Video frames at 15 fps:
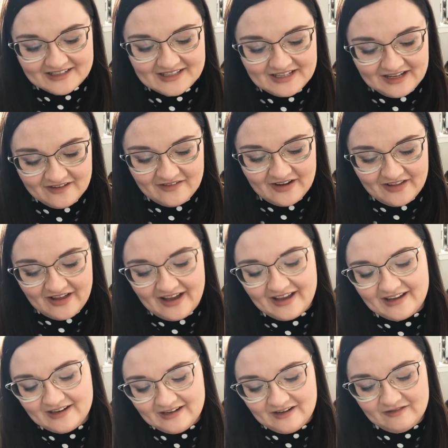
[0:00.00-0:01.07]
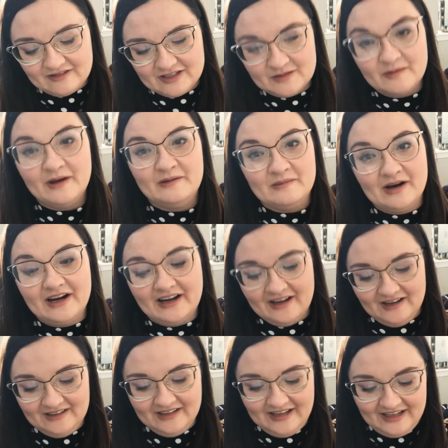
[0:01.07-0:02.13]
see if I like it enough to spend money
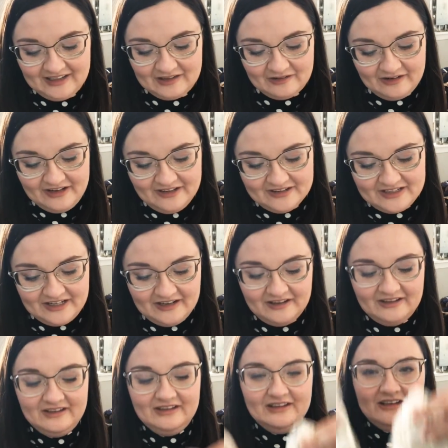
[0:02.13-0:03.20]
on like the real deal.